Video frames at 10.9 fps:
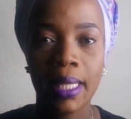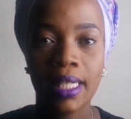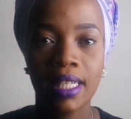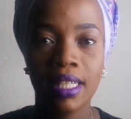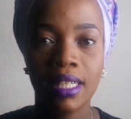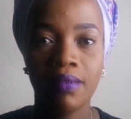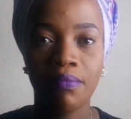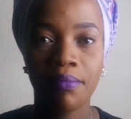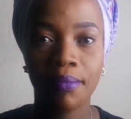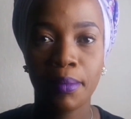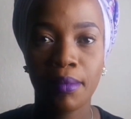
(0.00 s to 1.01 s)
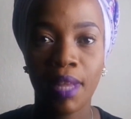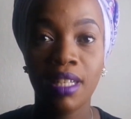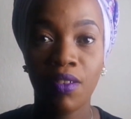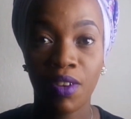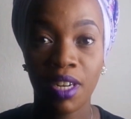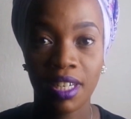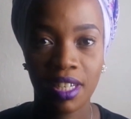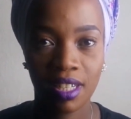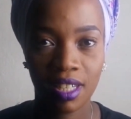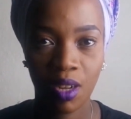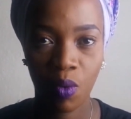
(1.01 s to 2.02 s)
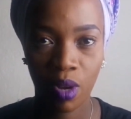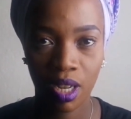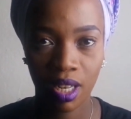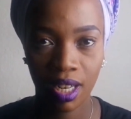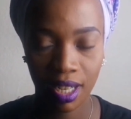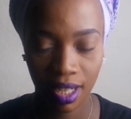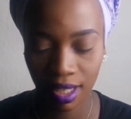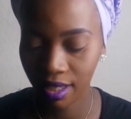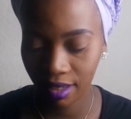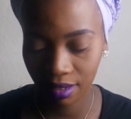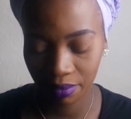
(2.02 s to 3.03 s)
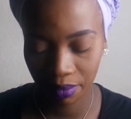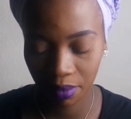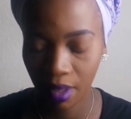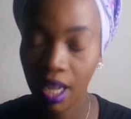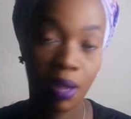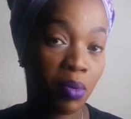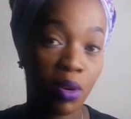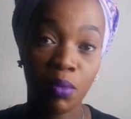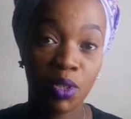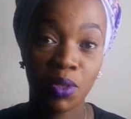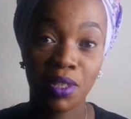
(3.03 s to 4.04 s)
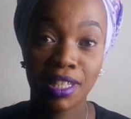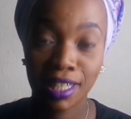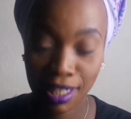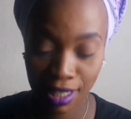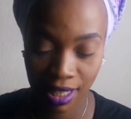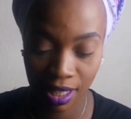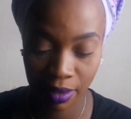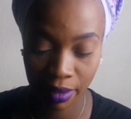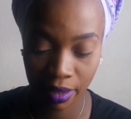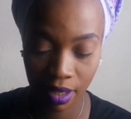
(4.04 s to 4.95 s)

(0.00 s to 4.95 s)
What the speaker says: It's a very interesting one. Like, I promise you, it's interesting.